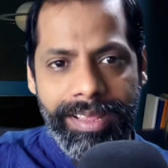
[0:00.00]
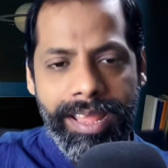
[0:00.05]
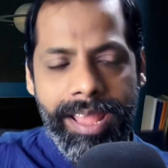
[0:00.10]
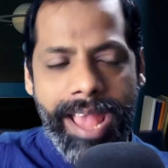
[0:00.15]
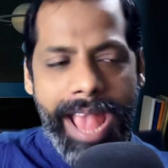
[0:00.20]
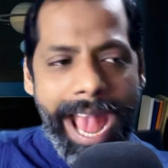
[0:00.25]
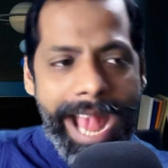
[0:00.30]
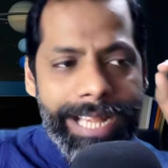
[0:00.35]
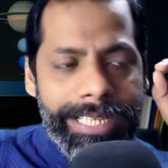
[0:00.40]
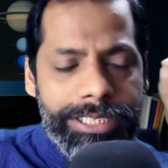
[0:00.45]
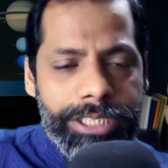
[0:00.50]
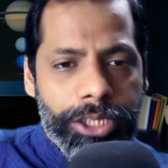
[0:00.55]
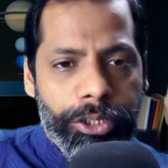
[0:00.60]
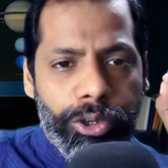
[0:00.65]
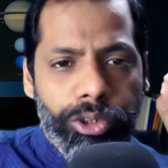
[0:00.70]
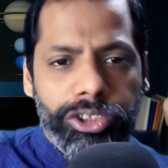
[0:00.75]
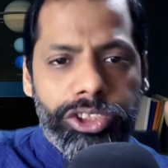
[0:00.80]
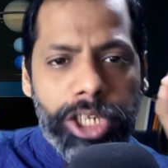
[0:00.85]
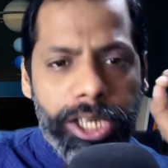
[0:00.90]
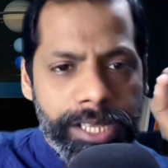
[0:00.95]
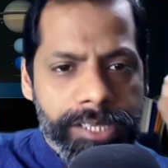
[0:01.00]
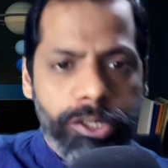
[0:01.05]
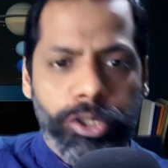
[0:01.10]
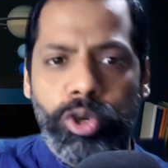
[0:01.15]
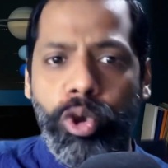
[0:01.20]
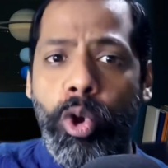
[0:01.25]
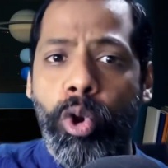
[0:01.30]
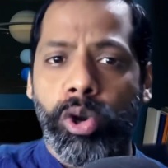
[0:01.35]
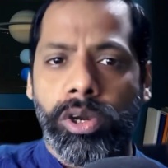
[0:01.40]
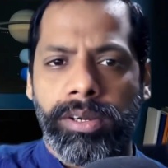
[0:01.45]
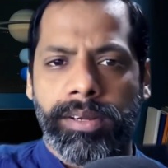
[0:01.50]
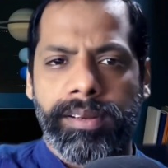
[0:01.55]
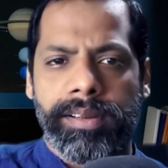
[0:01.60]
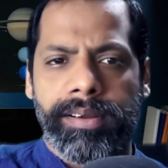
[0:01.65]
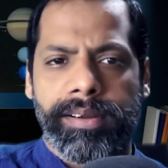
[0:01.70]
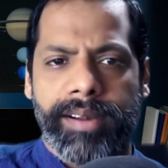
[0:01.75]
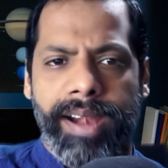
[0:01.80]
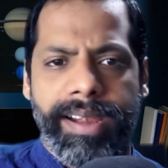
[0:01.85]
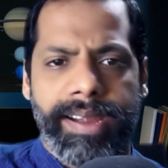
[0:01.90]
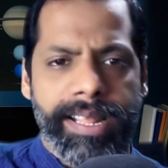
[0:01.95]
Execution is gold,
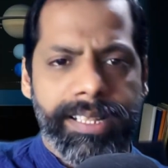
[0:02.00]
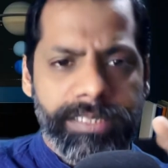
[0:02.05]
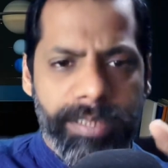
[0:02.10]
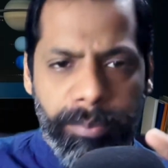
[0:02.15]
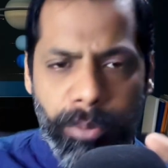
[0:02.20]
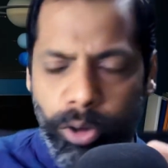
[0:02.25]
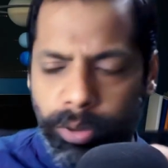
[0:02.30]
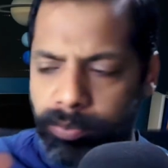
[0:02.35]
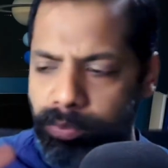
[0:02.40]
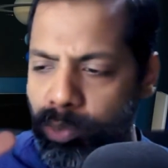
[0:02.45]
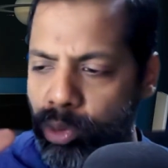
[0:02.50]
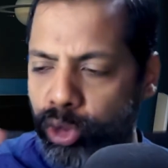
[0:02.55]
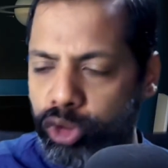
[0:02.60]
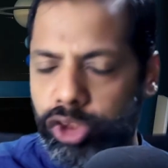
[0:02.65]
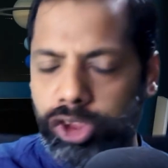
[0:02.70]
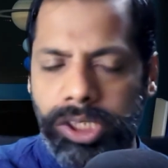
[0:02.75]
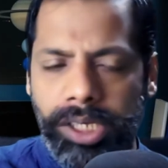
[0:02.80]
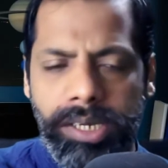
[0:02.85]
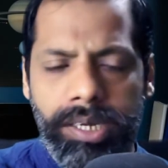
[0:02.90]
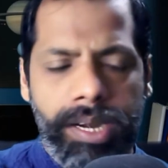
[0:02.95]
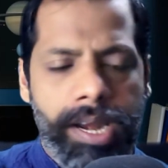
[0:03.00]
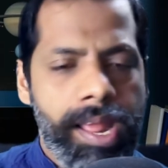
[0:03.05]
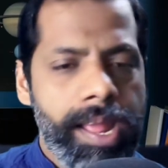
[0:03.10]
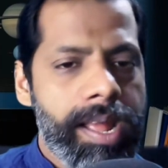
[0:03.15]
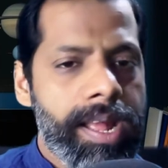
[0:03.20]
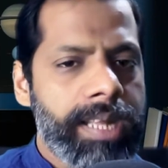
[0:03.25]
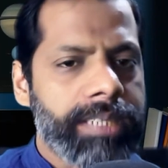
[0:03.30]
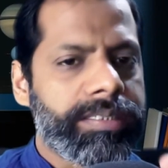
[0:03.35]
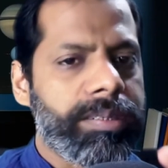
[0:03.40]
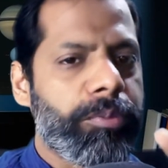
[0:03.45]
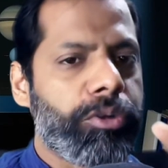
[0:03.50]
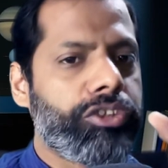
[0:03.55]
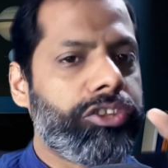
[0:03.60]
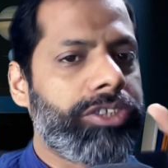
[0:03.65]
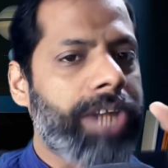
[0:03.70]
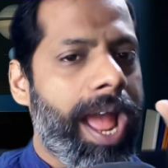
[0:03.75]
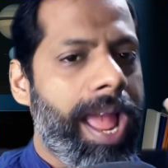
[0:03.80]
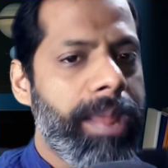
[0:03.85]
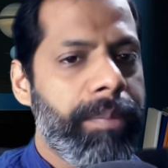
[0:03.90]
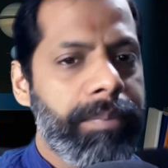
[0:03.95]
right? It's about motion. It's about
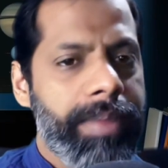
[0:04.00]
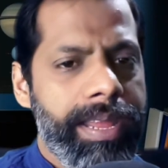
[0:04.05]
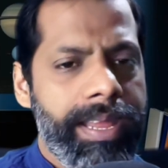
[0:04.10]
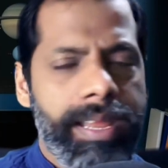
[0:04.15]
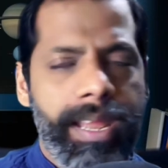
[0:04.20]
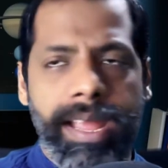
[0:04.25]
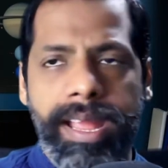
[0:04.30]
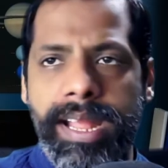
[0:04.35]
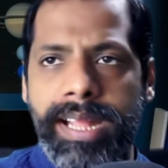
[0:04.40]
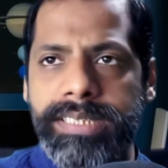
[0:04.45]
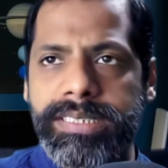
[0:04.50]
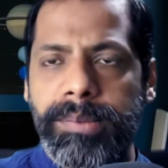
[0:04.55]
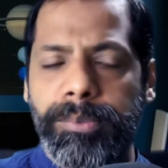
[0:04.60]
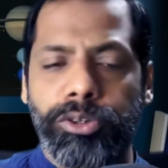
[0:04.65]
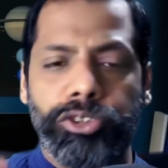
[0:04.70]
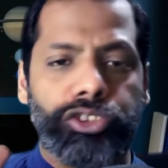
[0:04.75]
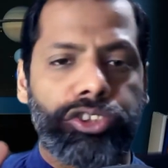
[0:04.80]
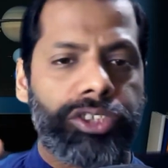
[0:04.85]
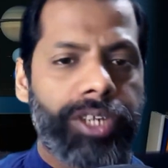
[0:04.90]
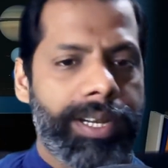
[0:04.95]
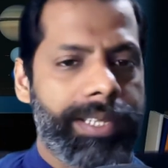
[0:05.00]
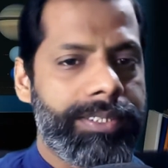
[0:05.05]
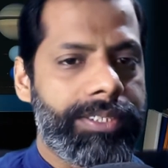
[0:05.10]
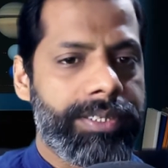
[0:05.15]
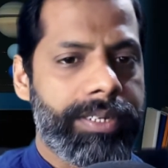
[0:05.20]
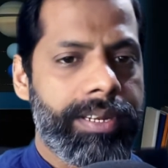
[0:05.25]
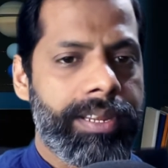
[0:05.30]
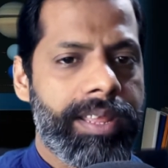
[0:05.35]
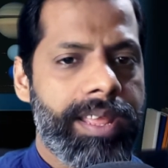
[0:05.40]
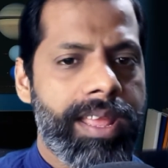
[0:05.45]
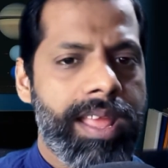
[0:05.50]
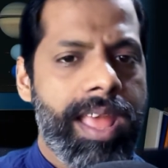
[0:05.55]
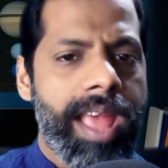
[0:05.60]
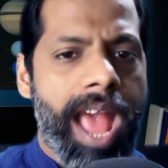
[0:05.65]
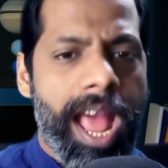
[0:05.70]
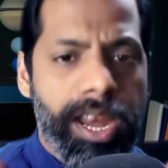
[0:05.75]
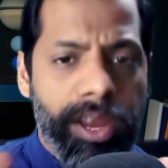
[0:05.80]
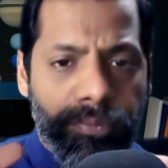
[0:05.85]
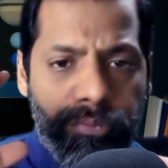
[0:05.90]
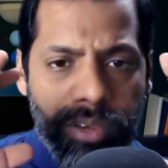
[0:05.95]
timing. It's about trust.
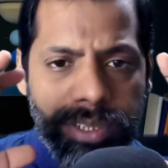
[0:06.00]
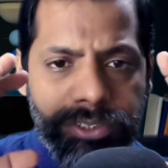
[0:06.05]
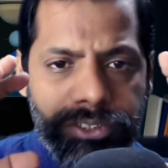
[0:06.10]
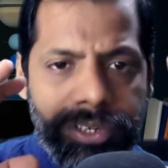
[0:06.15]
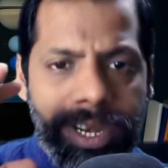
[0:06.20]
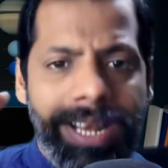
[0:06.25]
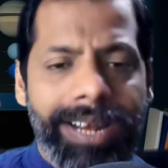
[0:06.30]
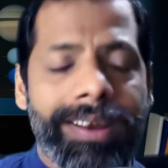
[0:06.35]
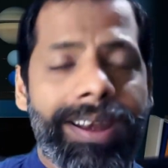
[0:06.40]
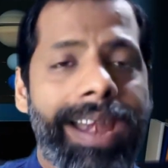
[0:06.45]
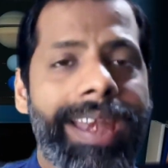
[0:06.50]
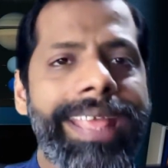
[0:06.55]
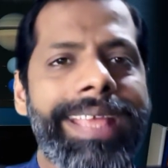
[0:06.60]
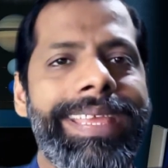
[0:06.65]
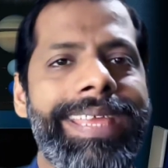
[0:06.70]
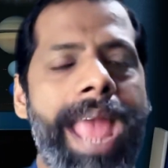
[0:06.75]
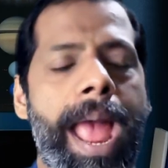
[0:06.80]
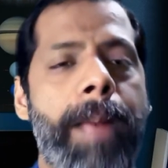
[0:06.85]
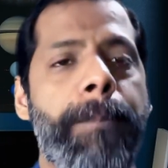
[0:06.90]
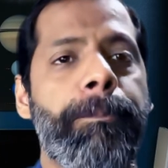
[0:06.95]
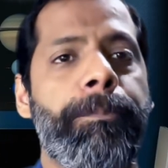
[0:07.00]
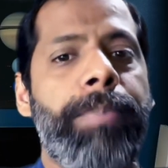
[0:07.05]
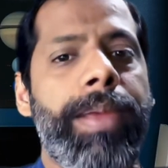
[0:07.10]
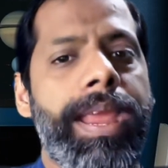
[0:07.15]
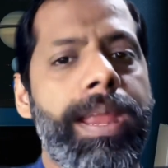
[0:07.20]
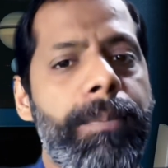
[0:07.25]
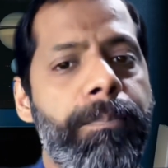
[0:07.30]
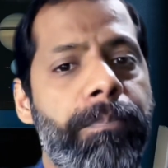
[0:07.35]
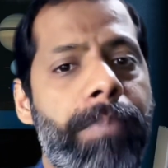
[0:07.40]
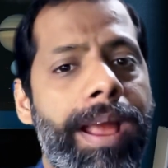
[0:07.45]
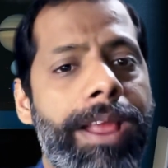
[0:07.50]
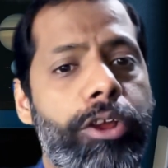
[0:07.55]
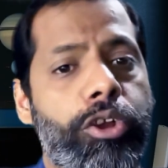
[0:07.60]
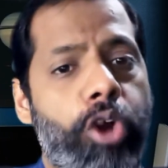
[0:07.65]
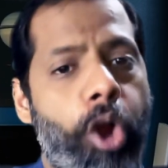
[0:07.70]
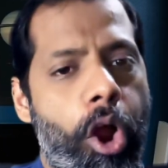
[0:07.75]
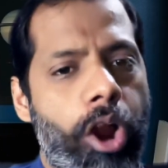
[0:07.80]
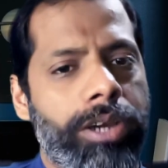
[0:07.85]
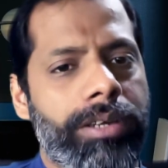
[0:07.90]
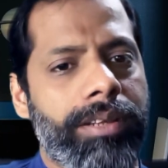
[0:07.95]
And if you're still running campaign by
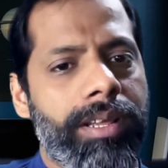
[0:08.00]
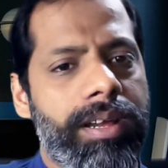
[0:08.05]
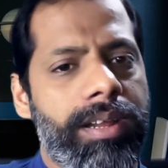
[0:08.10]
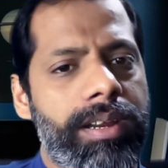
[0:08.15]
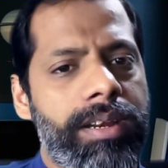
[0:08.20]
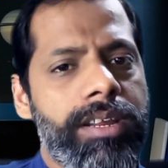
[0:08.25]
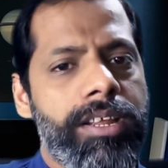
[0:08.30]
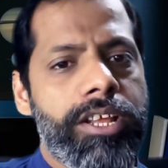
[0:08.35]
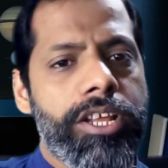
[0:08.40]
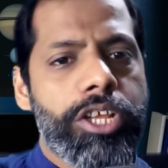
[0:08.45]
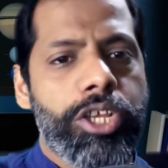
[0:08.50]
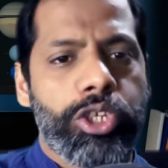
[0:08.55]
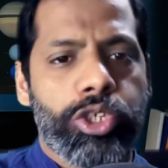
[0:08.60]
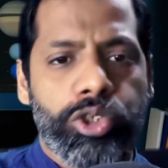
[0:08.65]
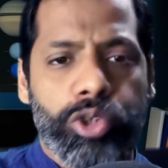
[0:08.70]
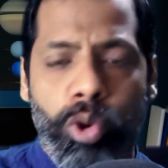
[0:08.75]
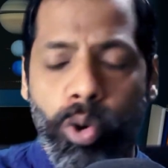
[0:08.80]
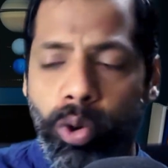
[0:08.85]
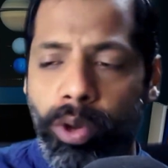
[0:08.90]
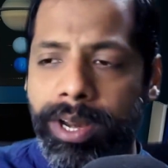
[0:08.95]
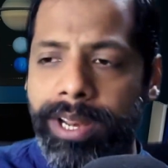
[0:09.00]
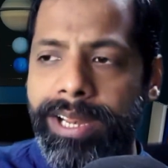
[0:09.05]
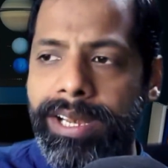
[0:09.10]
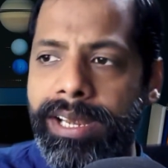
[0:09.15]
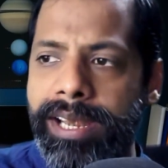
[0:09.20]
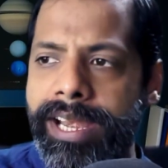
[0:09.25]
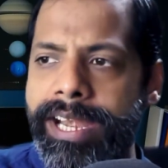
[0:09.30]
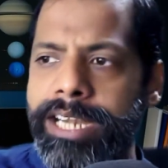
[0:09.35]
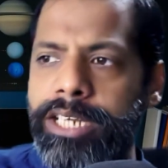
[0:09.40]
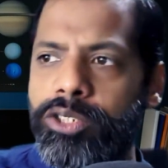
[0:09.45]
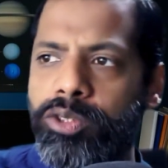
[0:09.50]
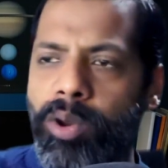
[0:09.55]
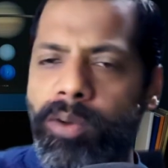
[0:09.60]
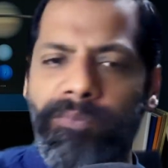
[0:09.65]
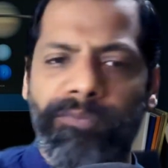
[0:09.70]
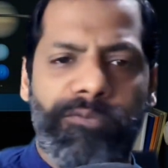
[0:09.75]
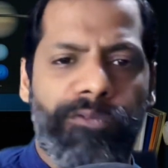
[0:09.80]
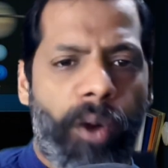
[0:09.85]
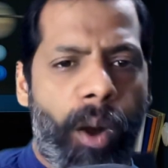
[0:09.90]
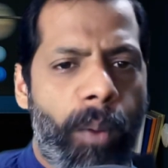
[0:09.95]
quarter, scoring leads on
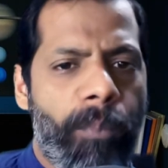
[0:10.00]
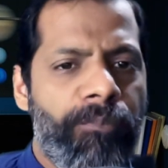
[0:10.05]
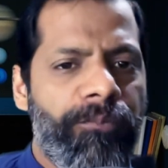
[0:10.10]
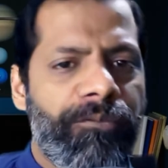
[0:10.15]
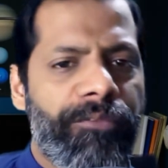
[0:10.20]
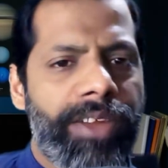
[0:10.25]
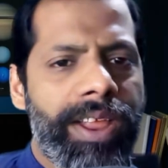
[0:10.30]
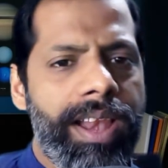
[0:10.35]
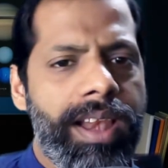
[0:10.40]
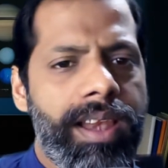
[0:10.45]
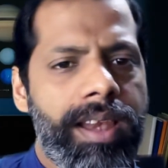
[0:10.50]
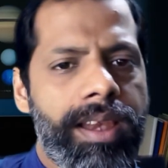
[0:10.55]
form fill,